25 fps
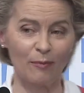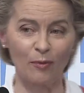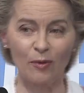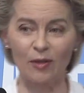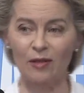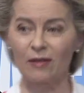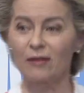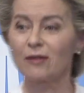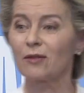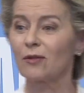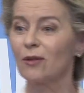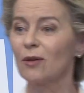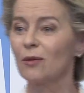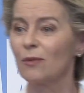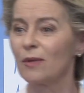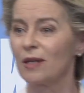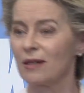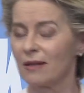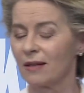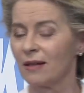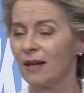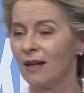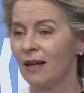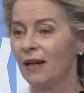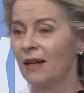which is
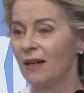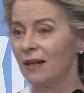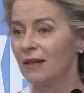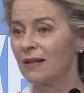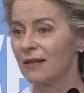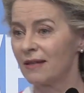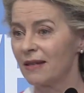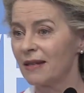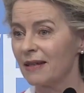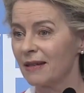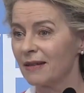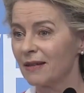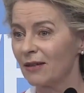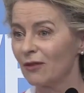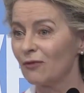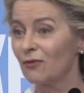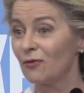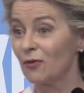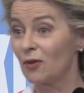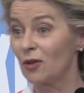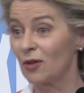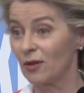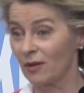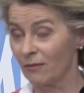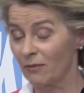always a signal
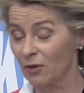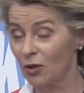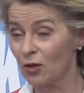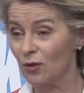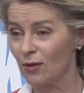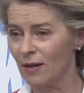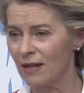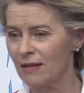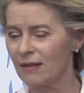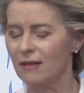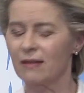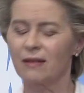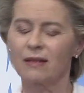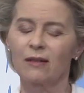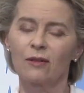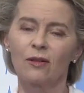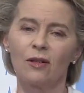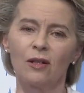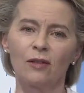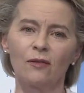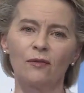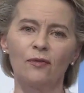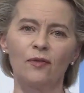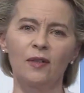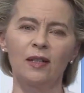for trust and
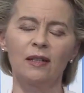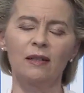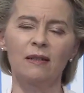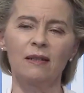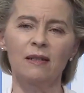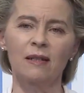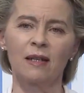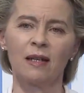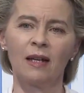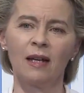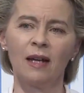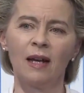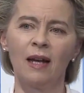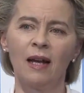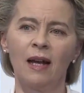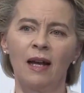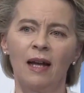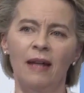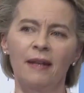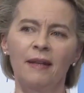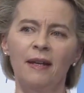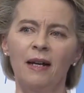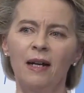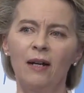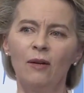confidence.
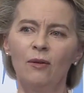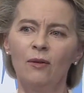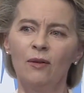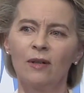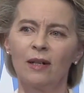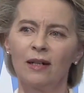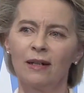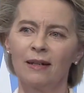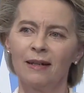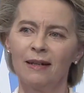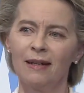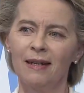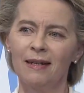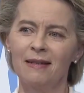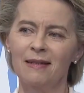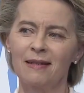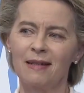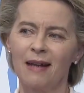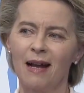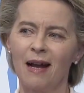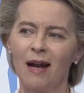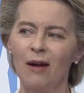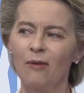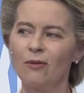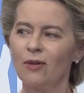And now it's
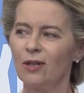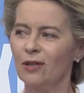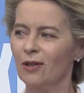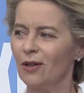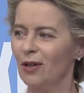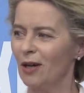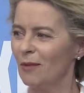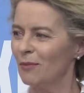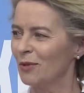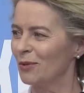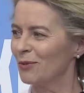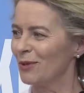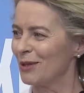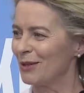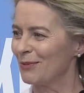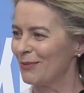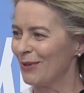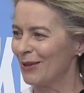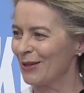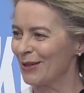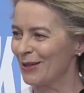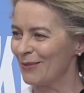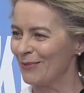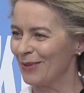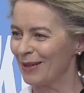our common
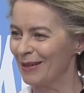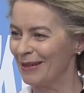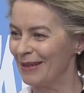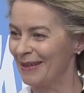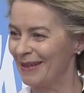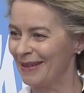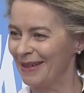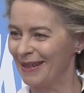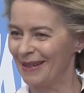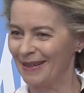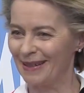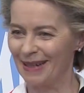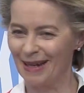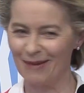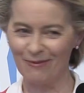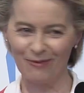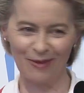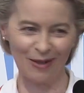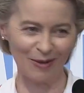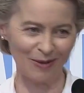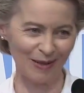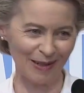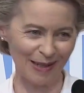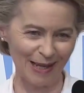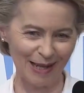responsibility, and I'm
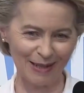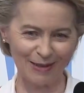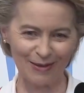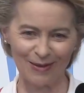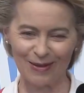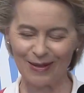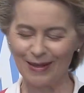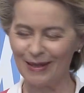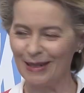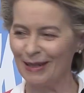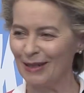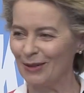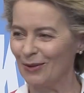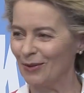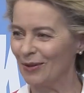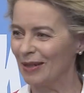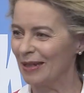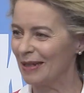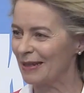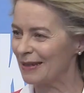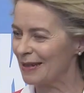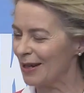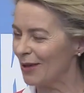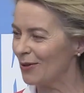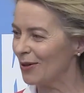very glad to see you here.
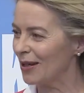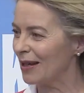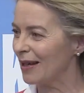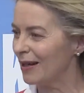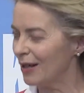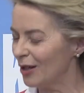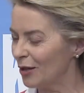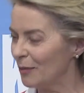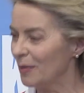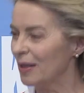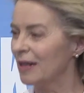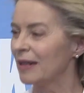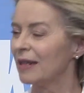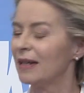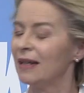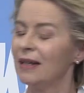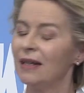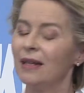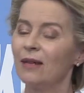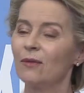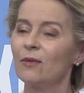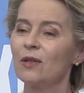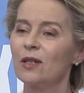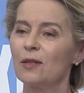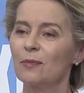It's our common
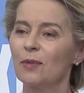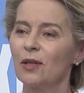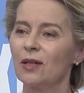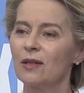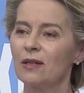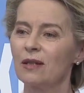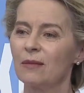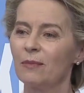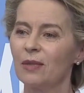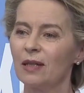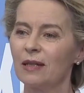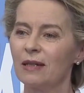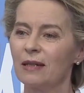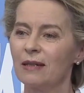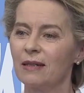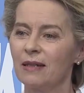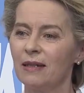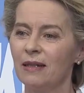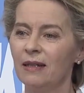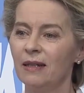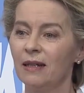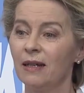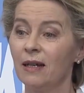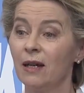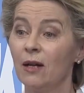
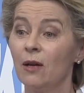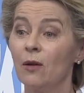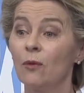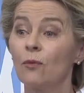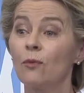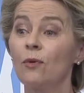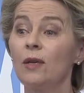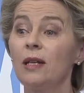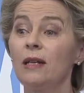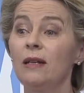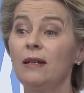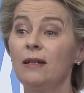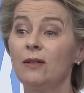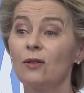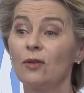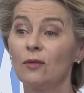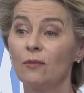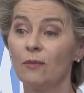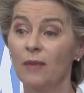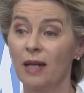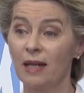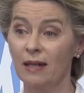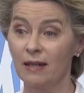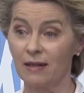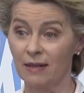responsibility really to
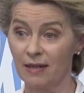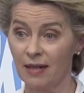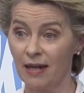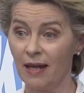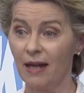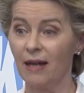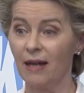make it